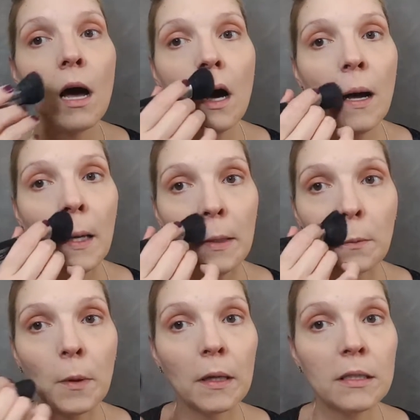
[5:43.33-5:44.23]
It
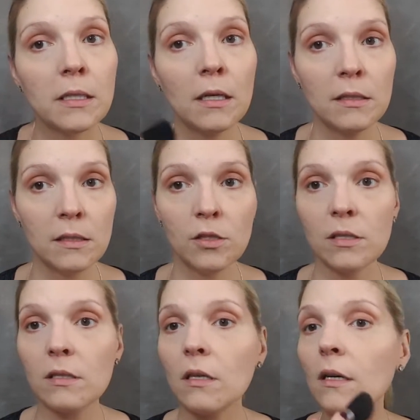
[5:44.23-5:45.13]
really does
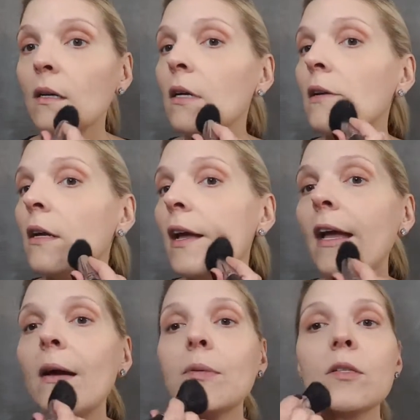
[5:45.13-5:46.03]
just look
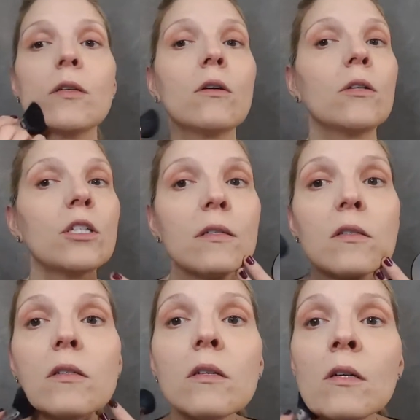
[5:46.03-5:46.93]
absolutely
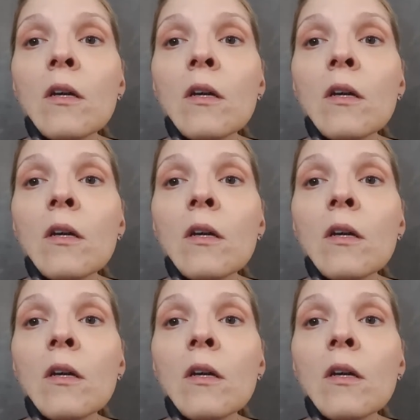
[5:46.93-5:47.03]
gorgeous.